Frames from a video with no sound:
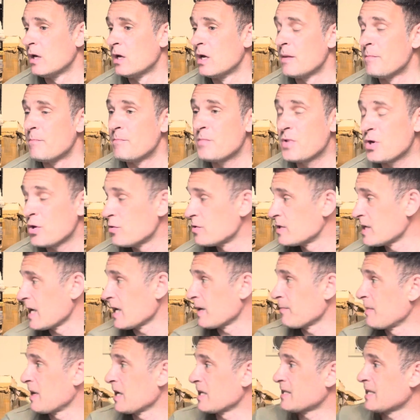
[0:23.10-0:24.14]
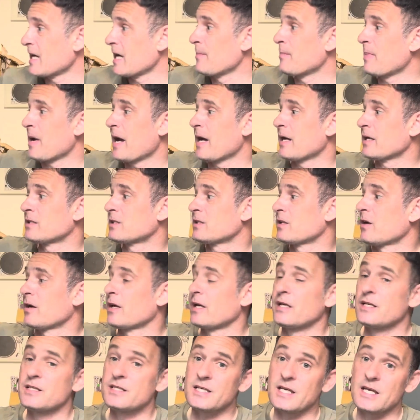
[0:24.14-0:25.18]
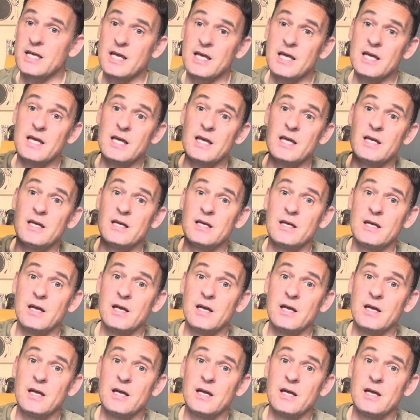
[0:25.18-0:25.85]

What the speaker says: music, mixtape packs like you can see here.